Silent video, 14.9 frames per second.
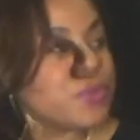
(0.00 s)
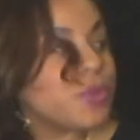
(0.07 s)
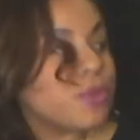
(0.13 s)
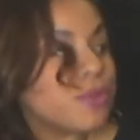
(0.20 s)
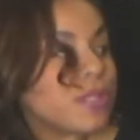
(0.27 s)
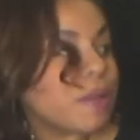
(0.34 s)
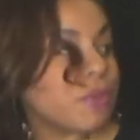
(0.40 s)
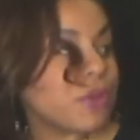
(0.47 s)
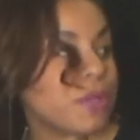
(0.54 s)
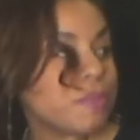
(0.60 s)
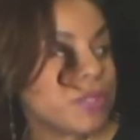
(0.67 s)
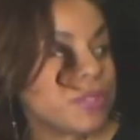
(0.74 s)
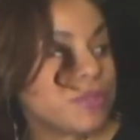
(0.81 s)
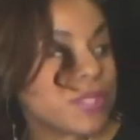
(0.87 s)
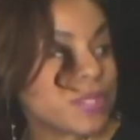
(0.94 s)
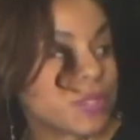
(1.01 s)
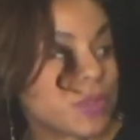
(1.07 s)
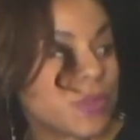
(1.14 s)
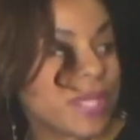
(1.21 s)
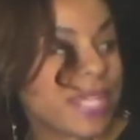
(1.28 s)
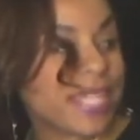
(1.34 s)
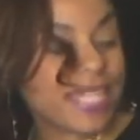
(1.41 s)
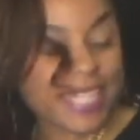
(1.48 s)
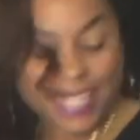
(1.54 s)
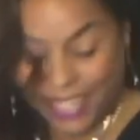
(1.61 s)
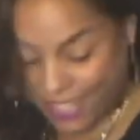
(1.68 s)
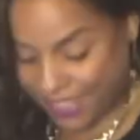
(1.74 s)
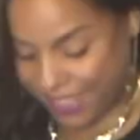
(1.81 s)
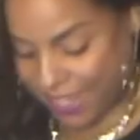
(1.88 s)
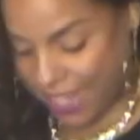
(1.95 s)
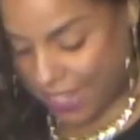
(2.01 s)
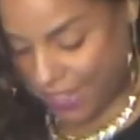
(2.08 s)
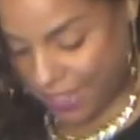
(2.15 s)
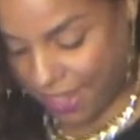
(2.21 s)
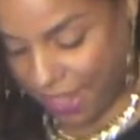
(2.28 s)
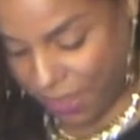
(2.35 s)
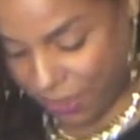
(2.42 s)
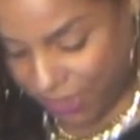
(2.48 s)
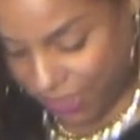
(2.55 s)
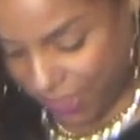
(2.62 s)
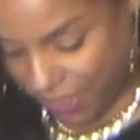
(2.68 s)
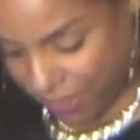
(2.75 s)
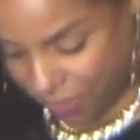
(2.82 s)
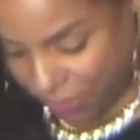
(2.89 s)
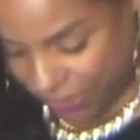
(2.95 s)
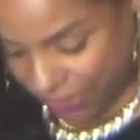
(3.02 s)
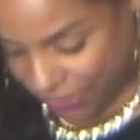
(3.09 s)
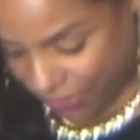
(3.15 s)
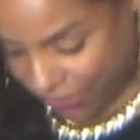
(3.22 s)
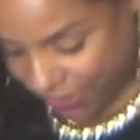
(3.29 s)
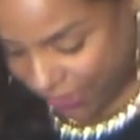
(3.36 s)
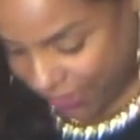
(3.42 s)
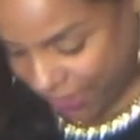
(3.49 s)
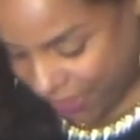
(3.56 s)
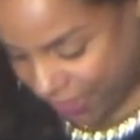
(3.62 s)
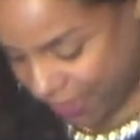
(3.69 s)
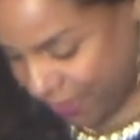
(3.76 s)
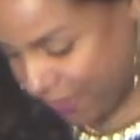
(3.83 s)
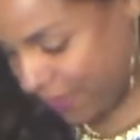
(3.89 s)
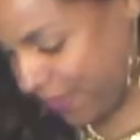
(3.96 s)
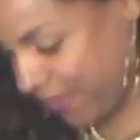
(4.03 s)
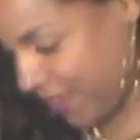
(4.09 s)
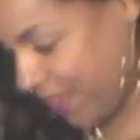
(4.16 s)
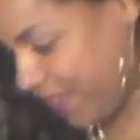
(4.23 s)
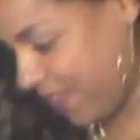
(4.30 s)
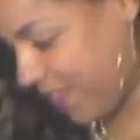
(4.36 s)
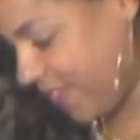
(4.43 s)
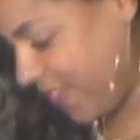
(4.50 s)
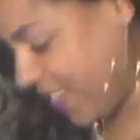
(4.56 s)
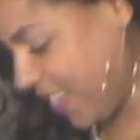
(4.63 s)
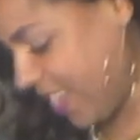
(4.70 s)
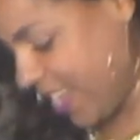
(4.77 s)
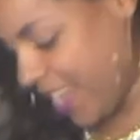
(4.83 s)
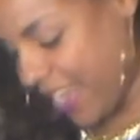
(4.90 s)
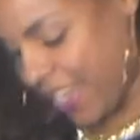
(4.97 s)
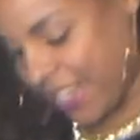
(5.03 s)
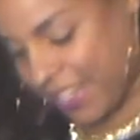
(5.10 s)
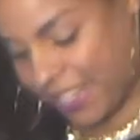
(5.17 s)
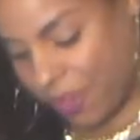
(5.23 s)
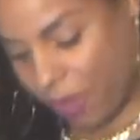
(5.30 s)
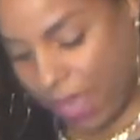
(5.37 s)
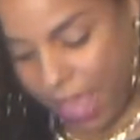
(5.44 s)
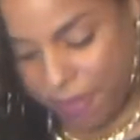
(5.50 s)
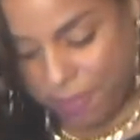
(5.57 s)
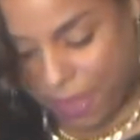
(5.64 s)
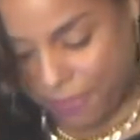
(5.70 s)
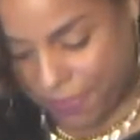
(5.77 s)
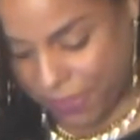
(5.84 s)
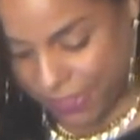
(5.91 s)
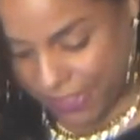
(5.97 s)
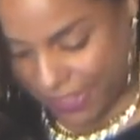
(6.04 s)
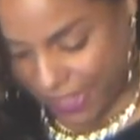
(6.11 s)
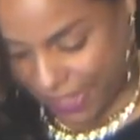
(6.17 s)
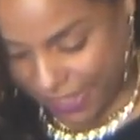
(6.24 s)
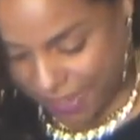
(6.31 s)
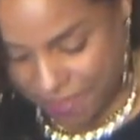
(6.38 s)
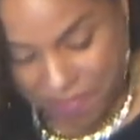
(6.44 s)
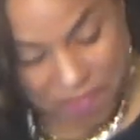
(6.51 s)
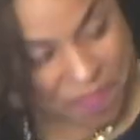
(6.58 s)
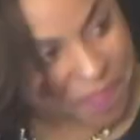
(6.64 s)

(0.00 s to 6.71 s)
noodles, I'm gonna be using zucchini instead. It's a healthier alternative. So I have my first layer,